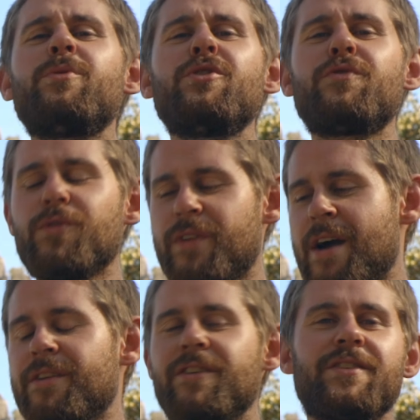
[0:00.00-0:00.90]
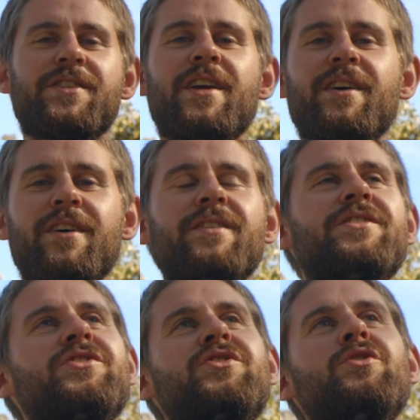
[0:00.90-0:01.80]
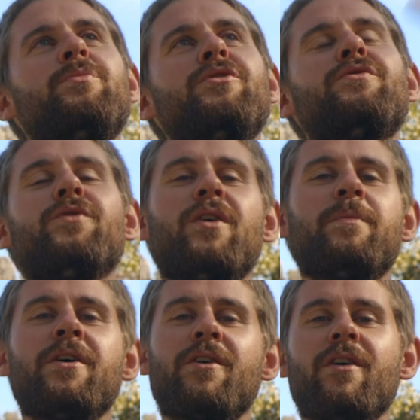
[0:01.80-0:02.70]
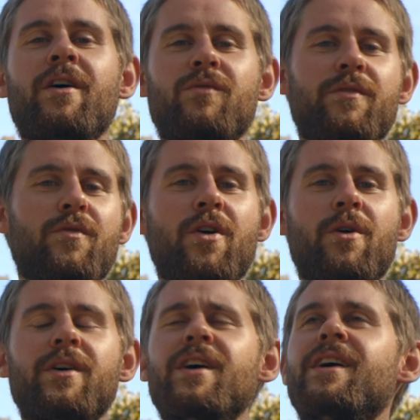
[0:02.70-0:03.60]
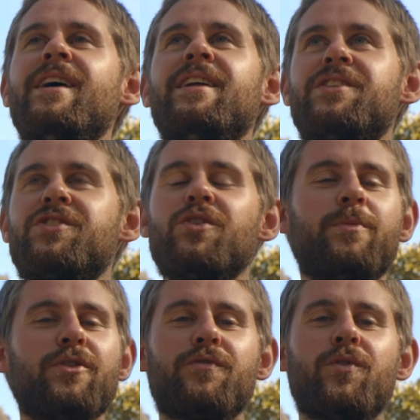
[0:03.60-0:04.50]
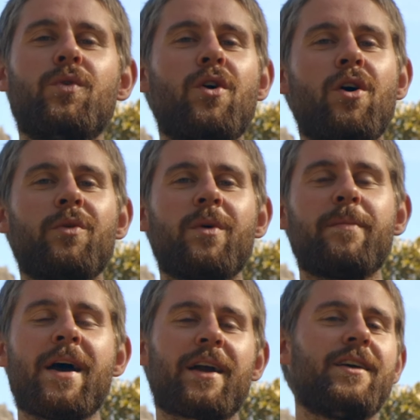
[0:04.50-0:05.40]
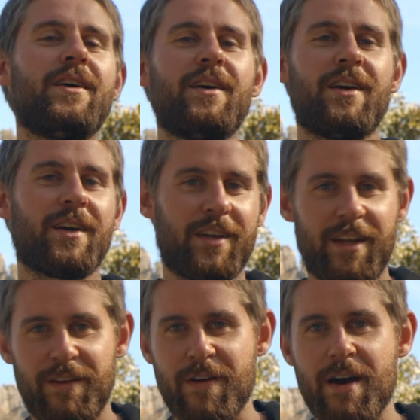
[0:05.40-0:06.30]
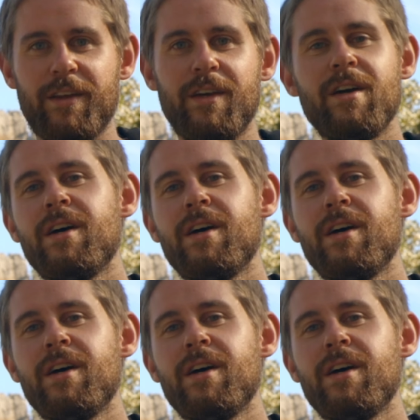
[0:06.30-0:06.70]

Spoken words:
beautiful down here at Seneca. It's still beautiful up there at River Road, and it's still beautiful all the way back in Canaan Valley.